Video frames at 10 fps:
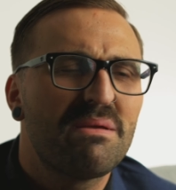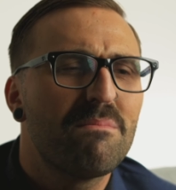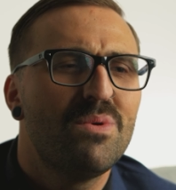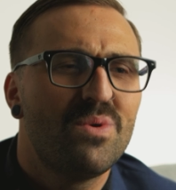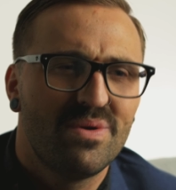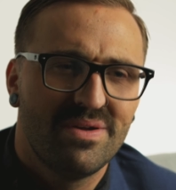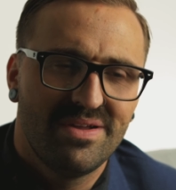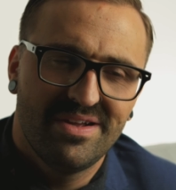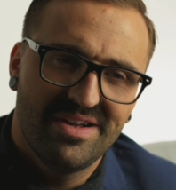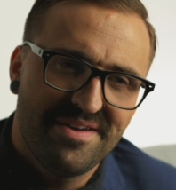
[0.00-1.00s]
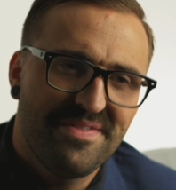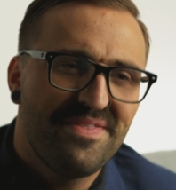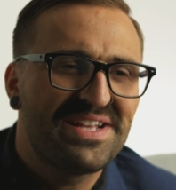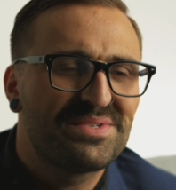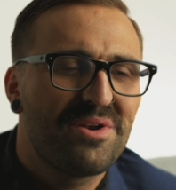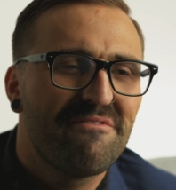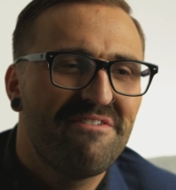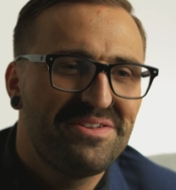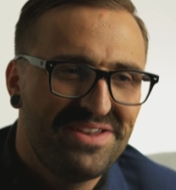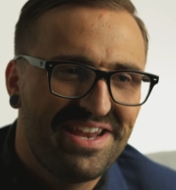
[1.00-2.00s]
more. And that's when I
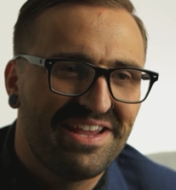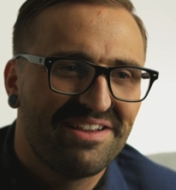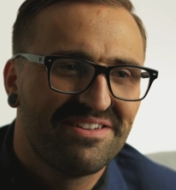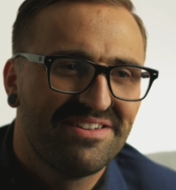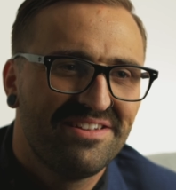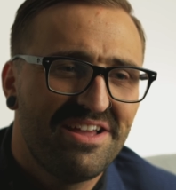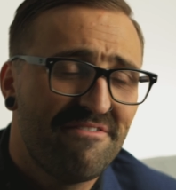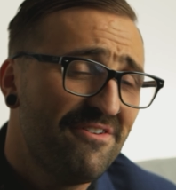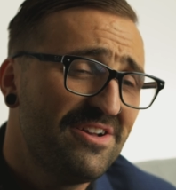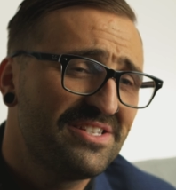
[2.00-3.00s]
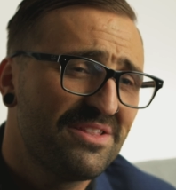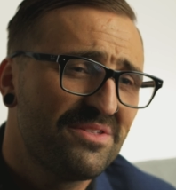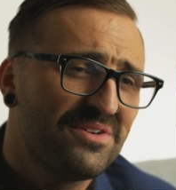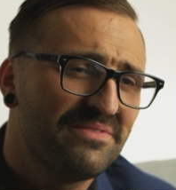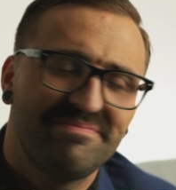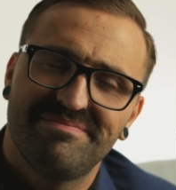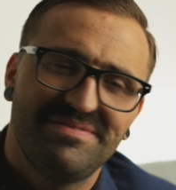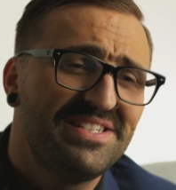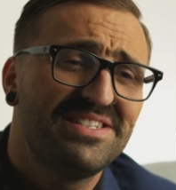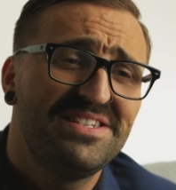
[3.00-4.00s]
found knitting. At first I thought, this is